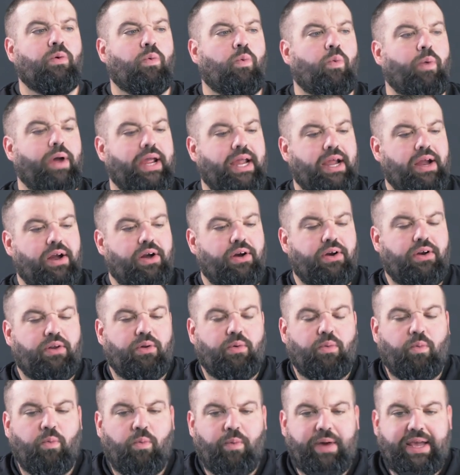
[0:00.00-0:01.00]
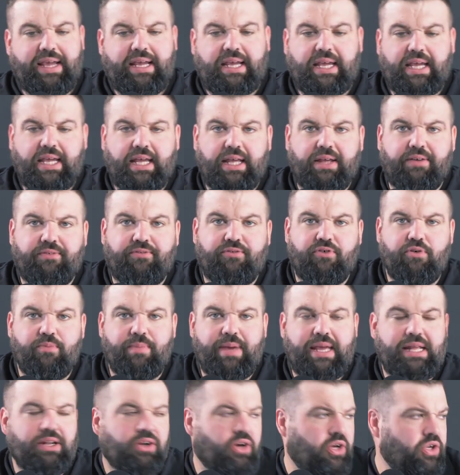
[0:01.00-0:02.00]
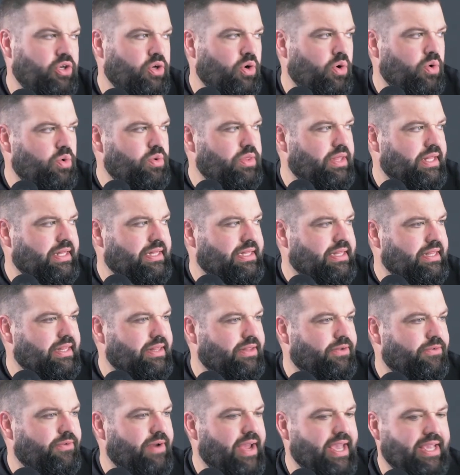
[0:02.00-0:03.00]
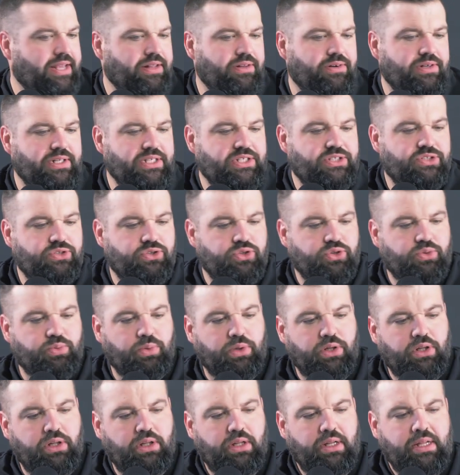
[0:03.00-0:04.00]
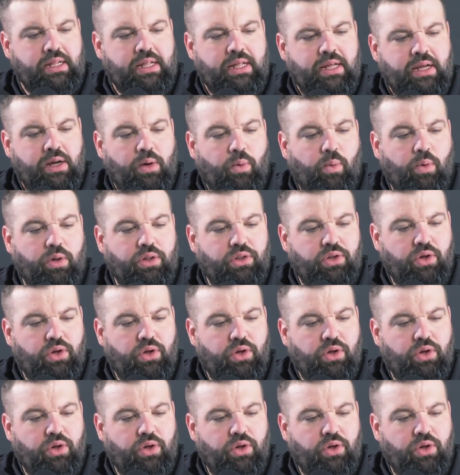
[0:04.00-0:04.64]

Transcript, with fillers: weird week for me. Now I know that the regular listeners will will